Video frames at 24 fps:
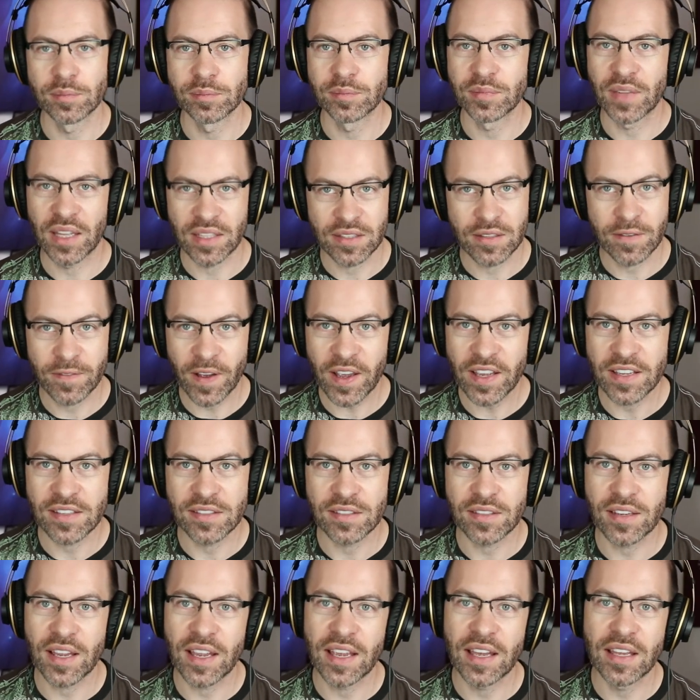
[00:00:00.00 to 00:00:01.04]
That's a
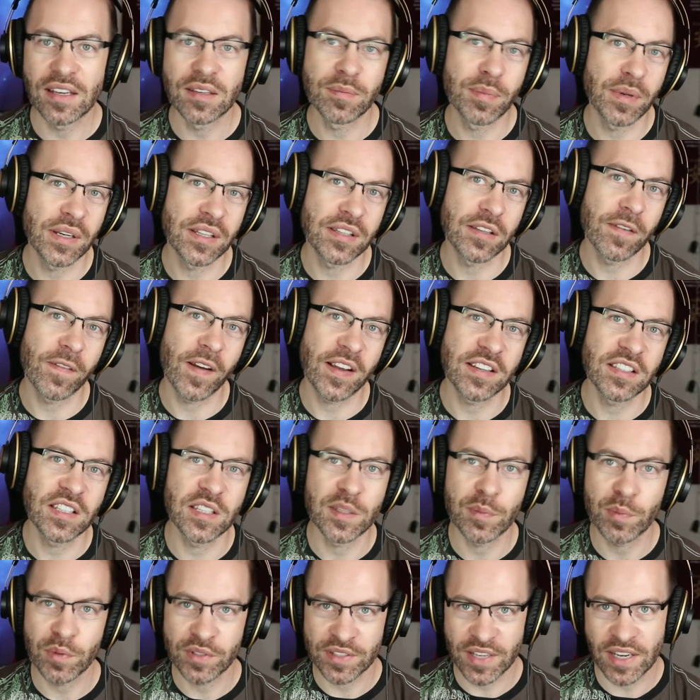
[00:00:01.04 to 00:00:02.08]
vice. But it's a vice
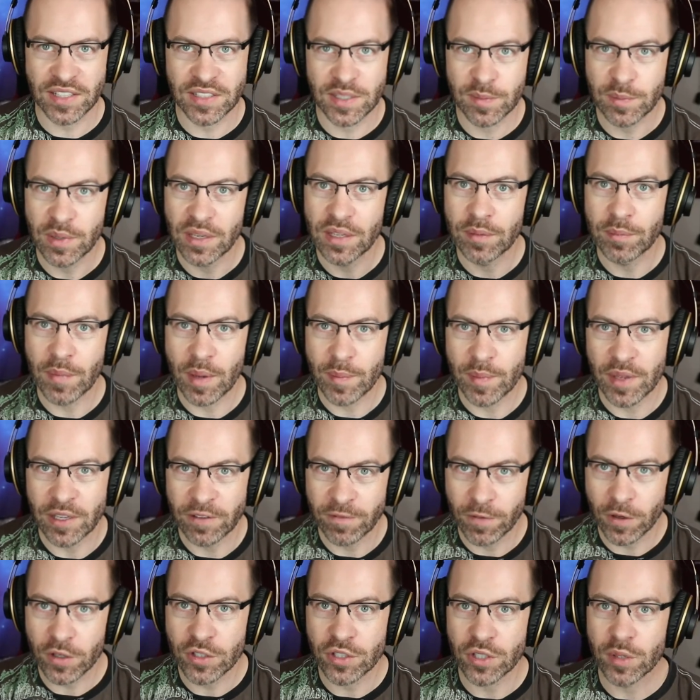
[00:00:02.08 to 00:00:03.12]
that's protecting me in my
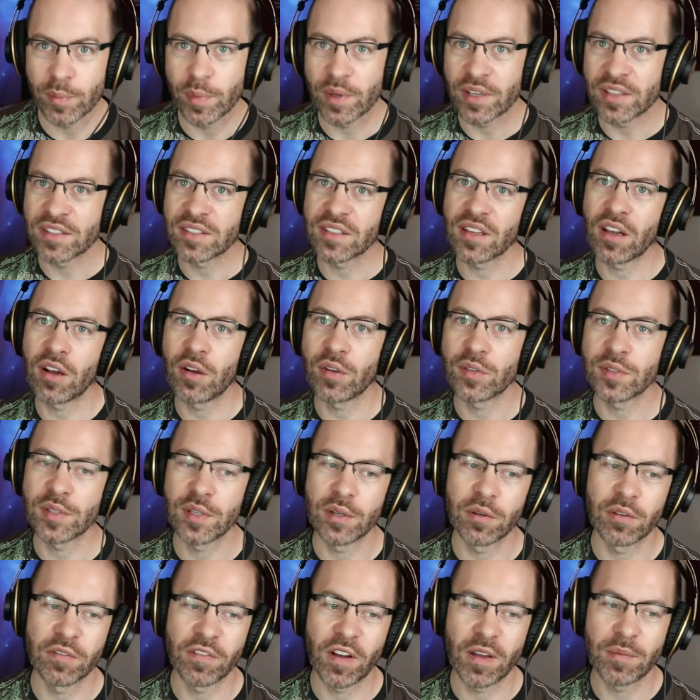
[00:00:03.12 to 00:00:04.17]
main virtue. But it's
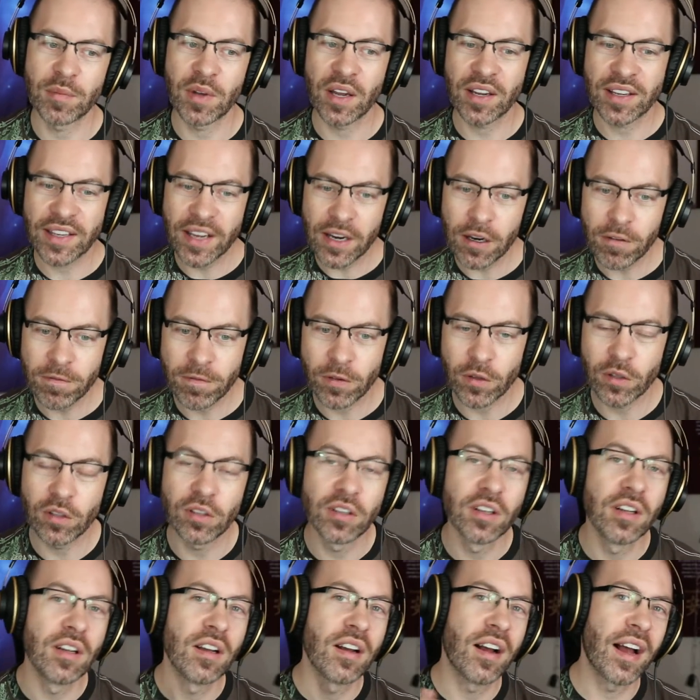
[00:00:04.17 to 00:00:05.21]
also, if I'm not careful,
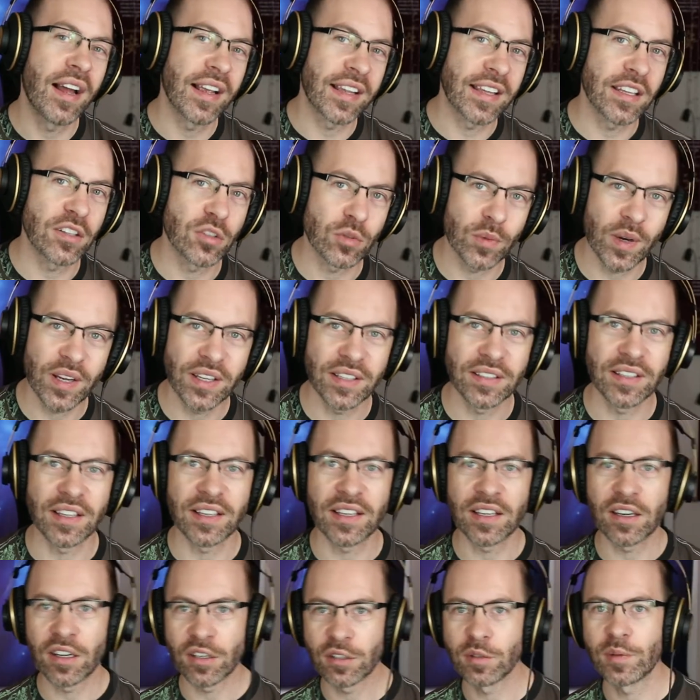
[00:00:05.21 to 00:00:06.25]
I get drained, I
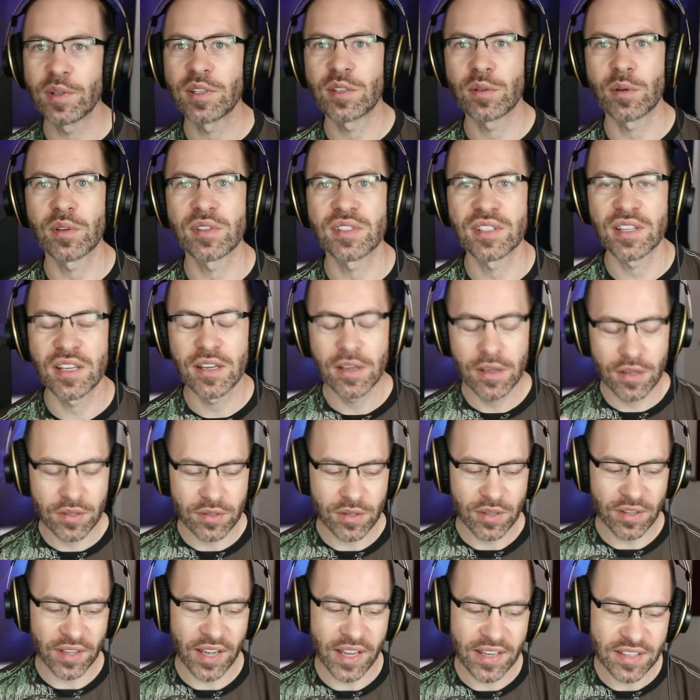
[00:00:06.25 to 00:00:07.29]
get under-resourced.
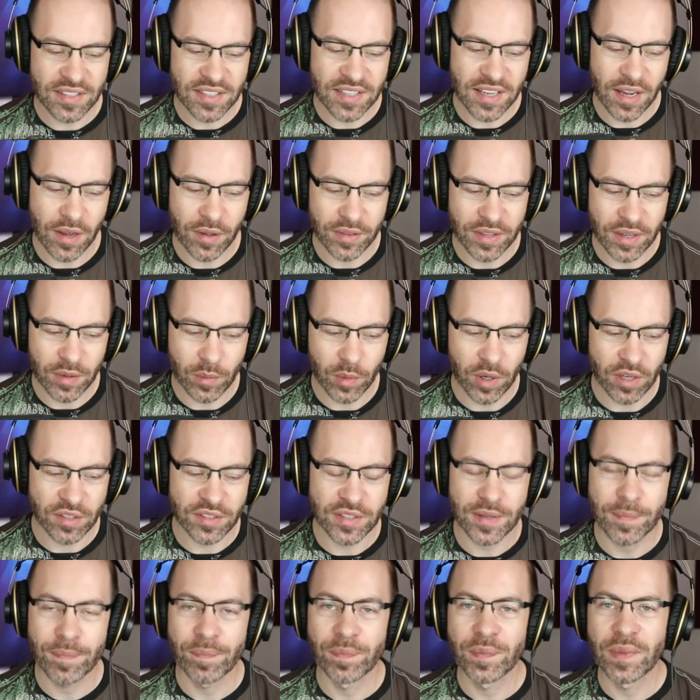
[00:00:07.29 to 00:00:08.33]
So you can kind of see how that works.